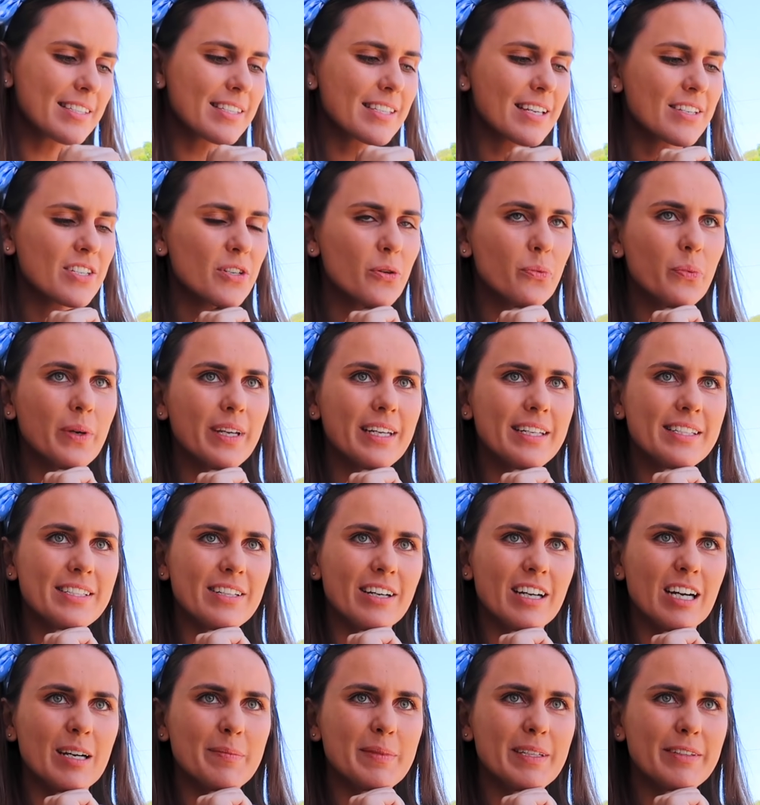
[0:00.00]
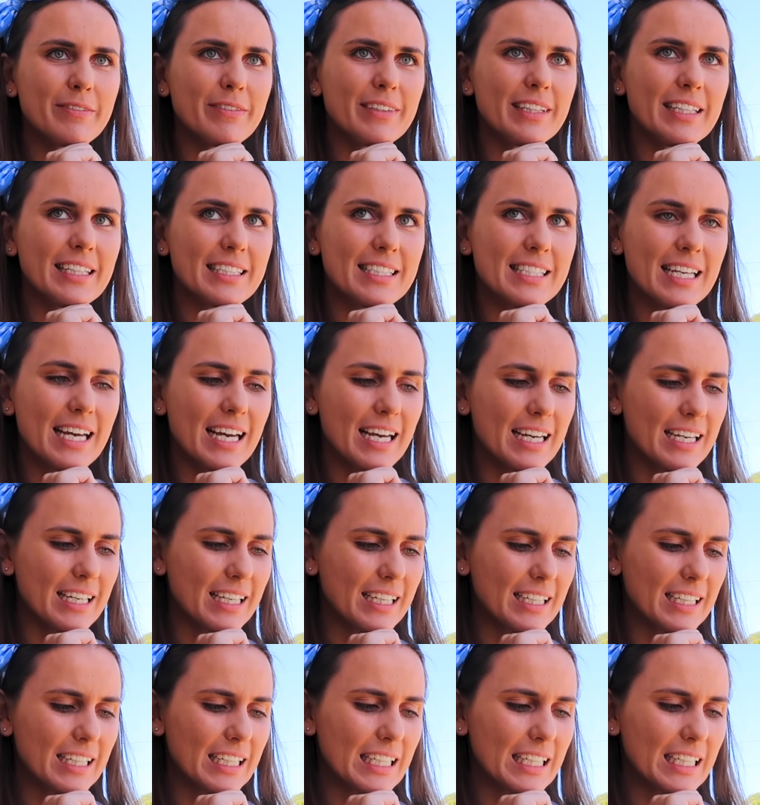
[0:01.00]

such a weird timing for the attack.